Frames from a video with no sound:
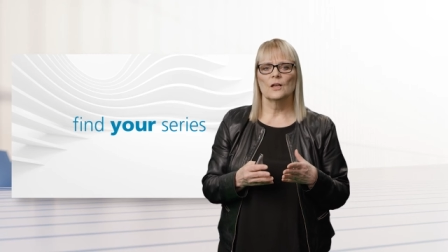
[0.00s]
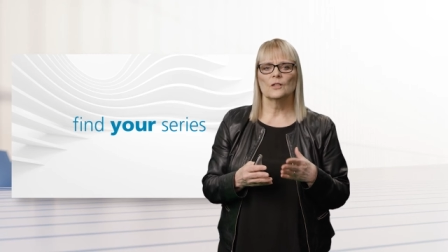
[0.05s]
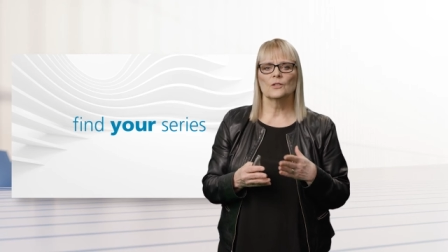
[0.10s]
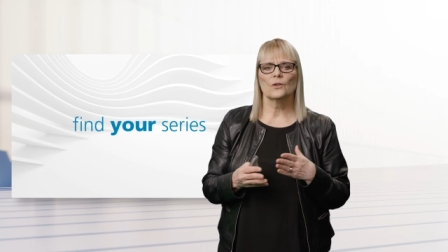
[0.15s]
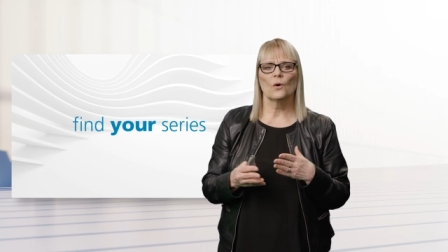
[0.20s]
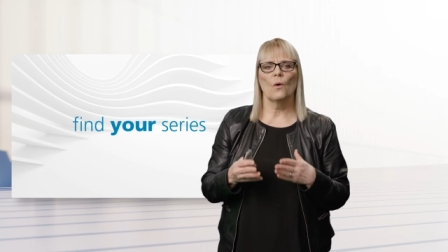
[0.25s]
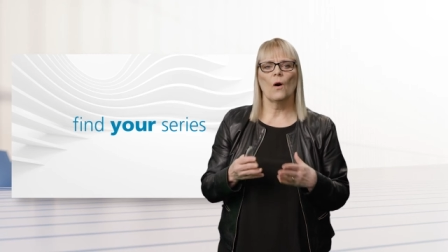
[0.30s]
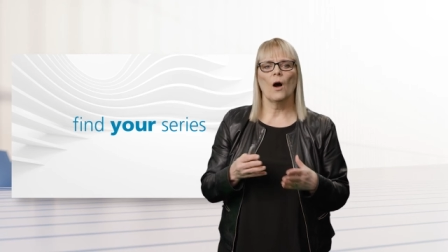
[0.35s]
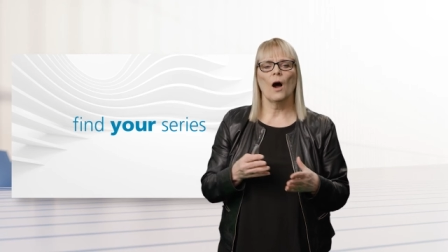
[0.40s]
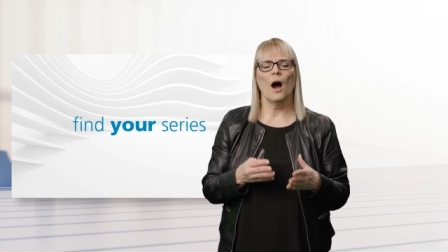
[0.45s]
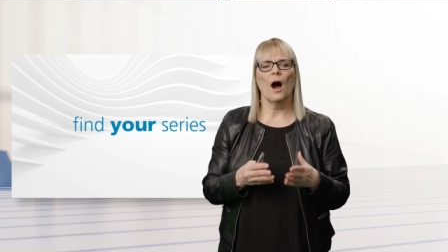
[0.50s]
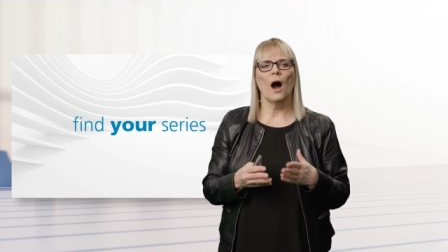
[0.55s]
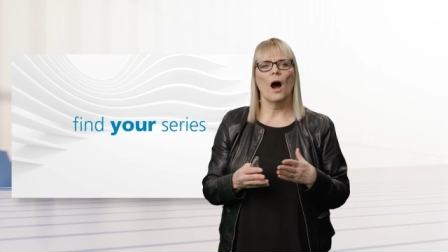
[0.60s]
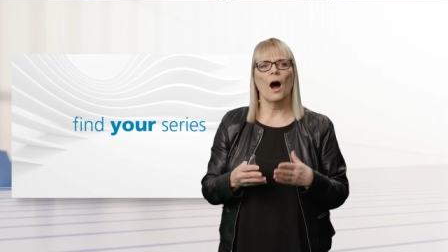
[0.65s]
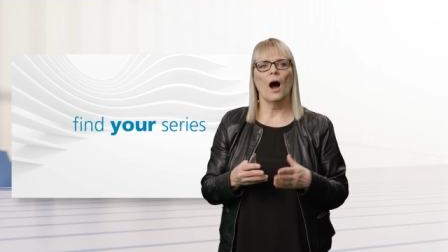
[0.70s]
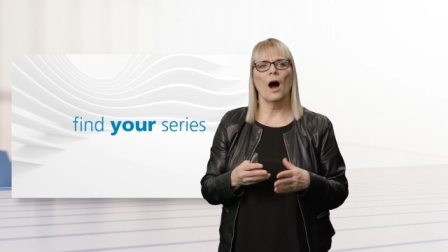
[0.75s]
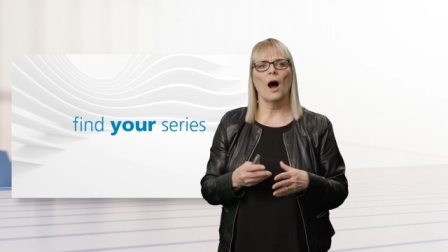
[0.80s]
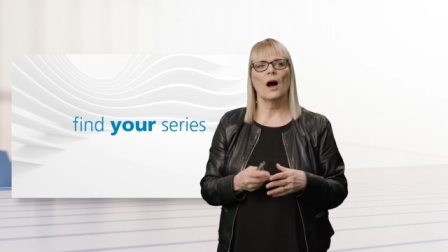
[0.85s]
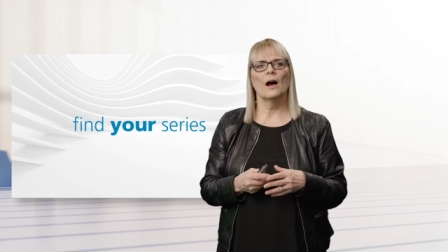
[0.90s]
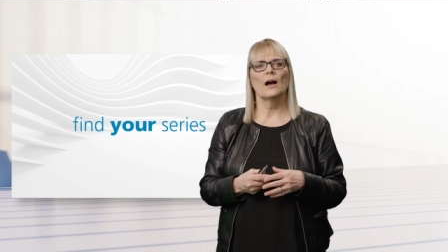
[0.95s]
So
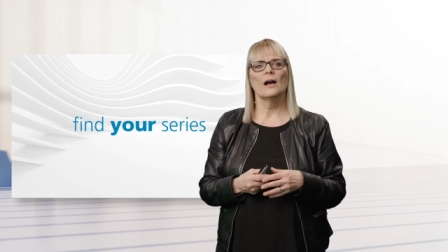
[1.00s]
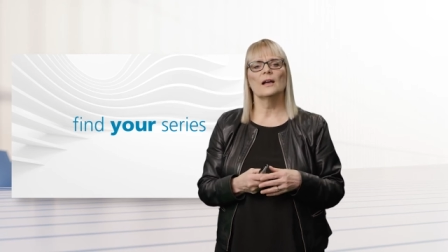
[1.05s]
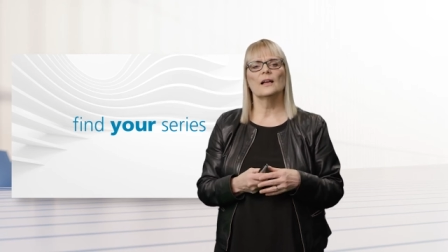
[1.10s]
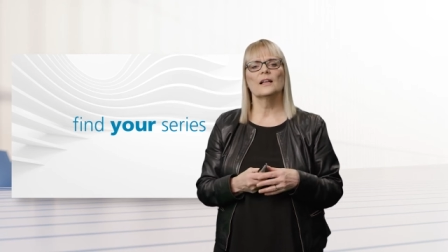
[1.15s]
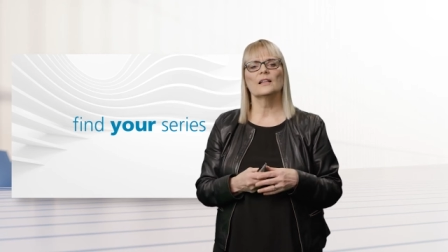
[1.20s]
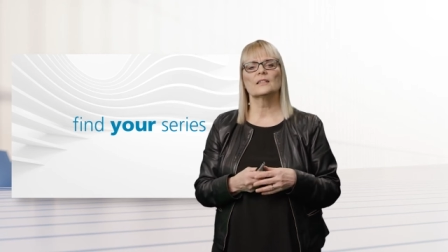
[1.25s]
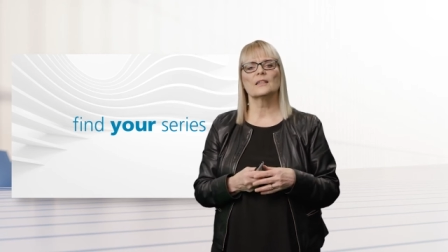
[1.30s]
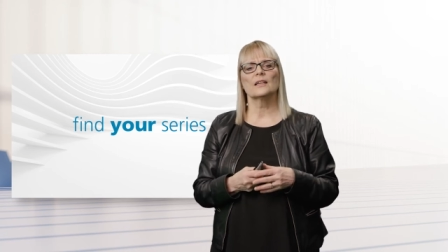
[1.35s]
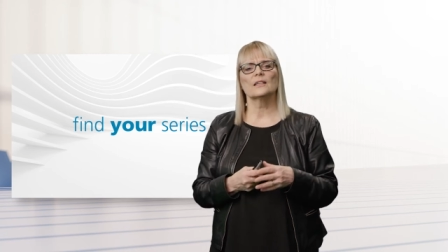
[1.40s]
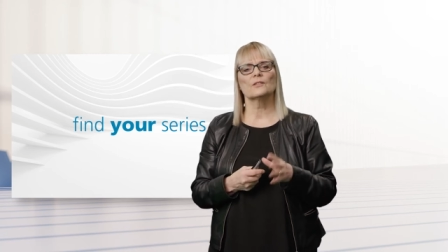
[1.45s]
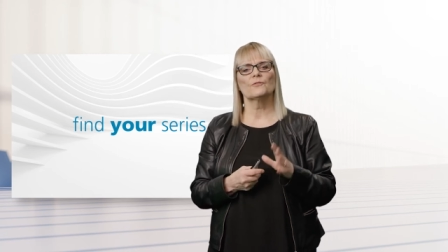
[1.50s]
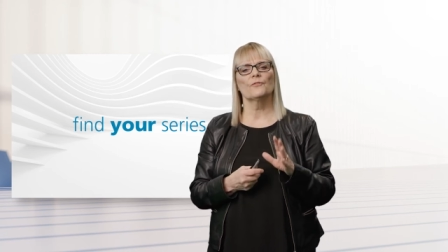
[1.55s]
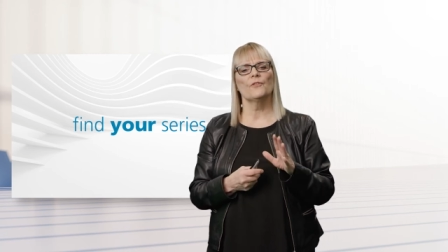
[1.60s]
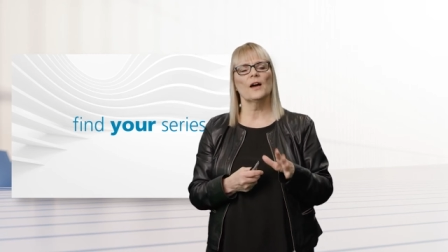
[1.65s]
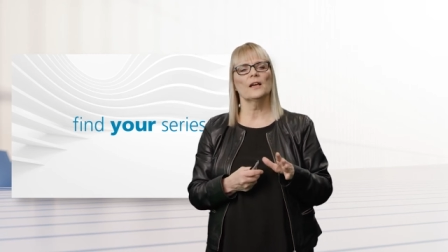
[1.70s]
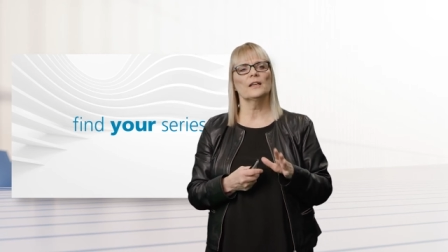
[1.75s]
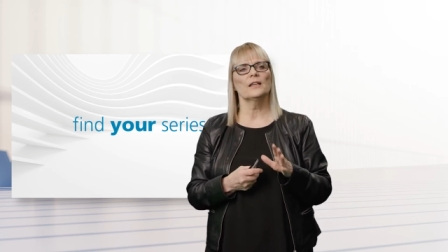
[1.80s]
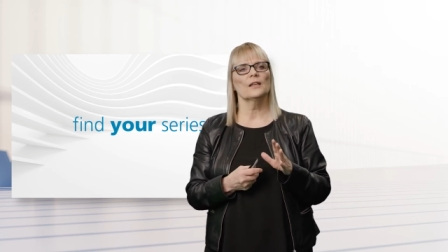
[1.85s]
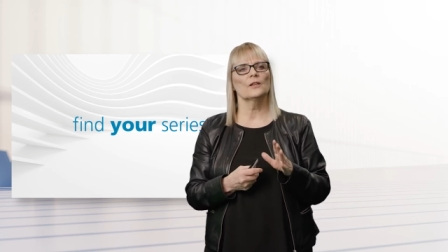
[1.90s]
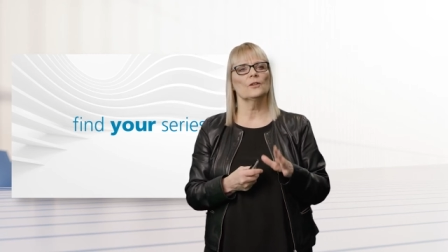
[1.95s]
it's just
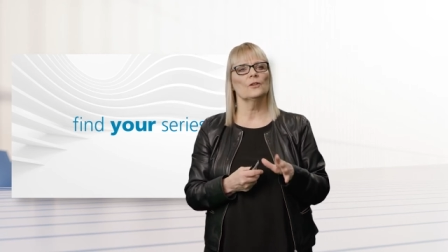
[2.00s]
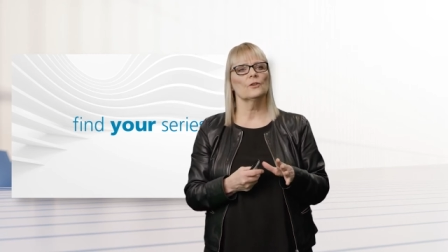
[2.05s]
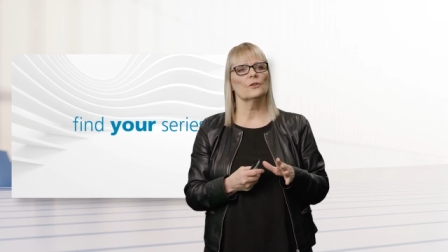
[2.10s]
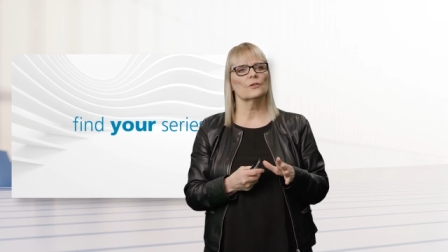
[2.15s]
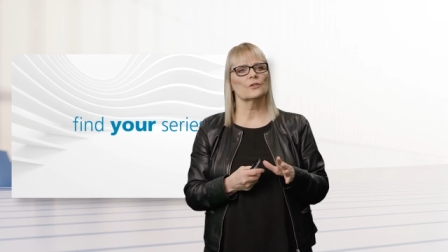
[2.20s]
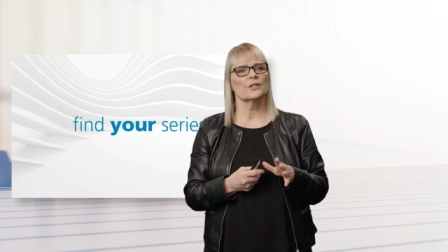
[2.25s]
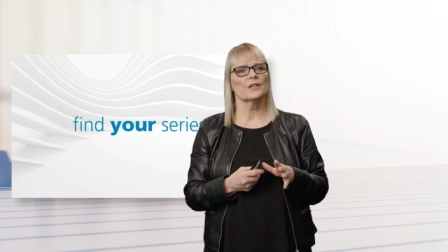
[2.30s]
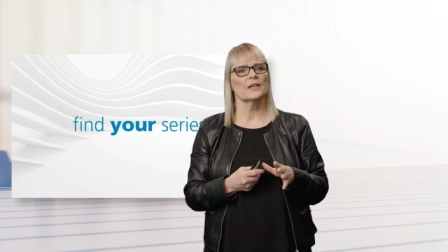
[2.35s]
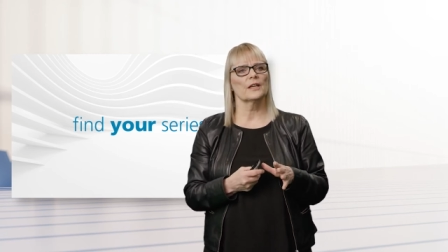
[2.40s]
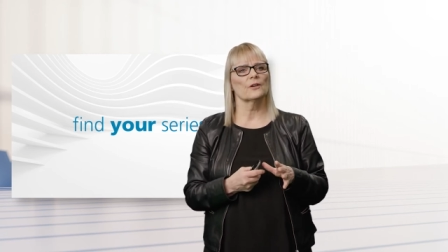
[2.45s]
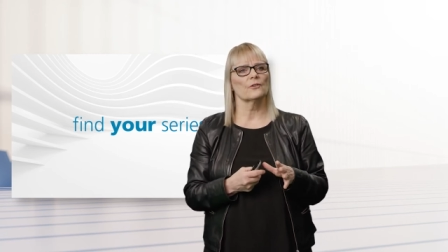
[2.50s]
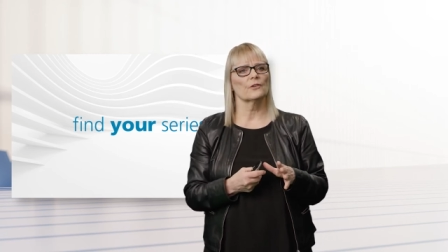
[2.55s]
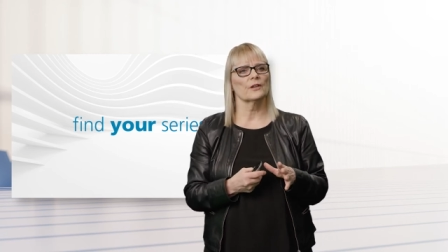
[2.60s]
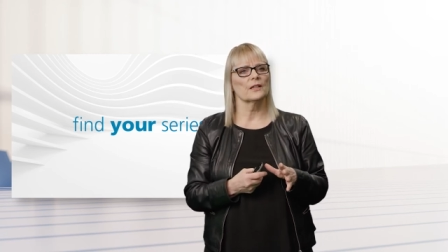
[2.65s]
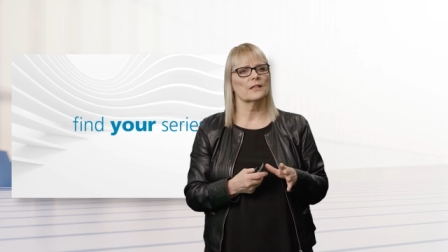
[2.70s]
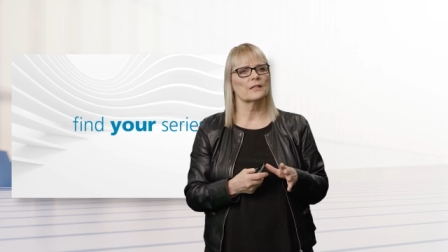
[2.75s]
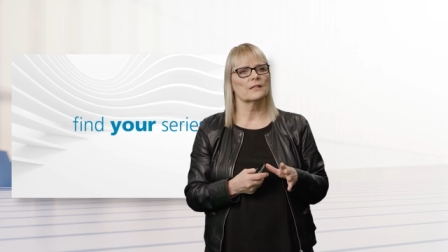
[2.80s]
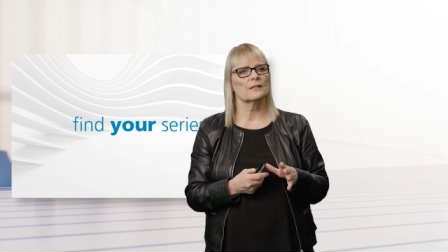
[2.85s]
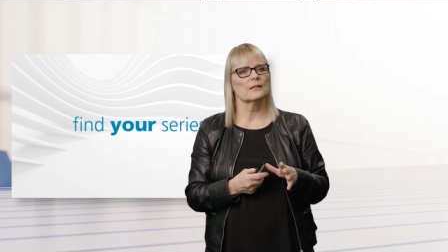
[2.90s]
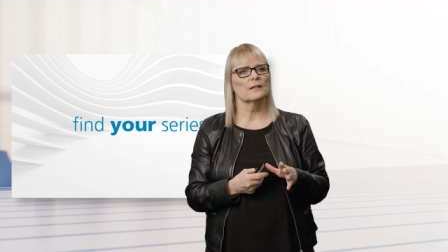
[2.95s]
finding your
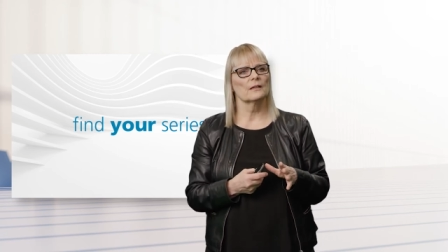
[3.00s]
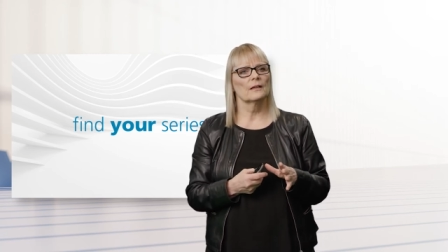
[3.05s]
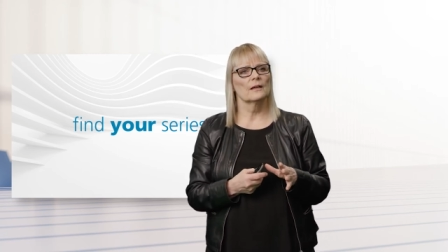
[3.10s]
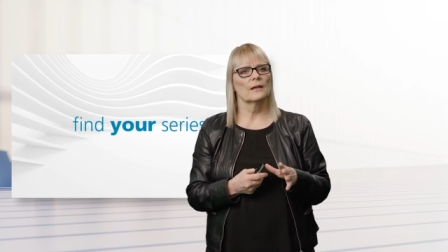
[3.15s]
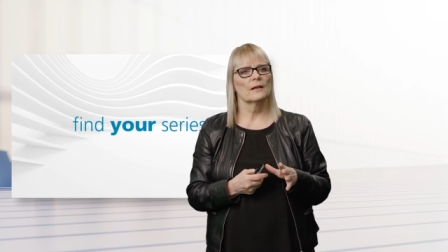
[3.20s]
series.